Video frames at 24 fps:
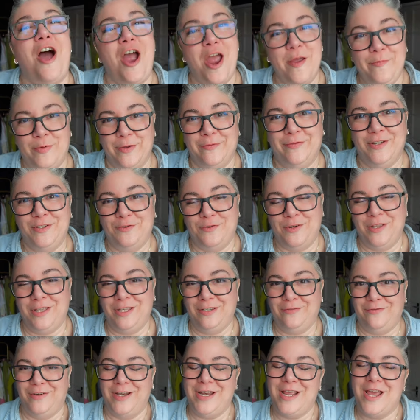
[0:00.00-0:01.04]
hope you've enjoyed
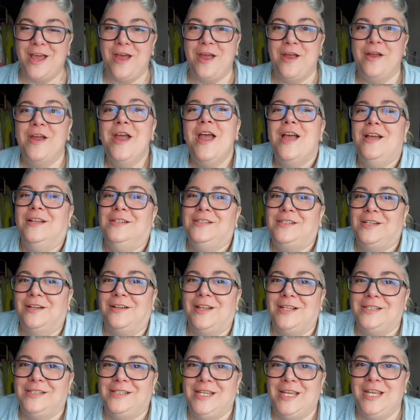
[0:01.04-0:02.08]
this video. Until
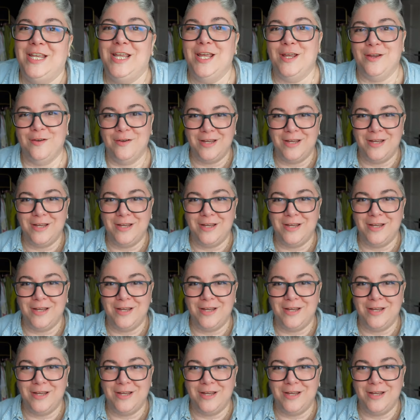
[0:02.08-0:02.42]
I see you,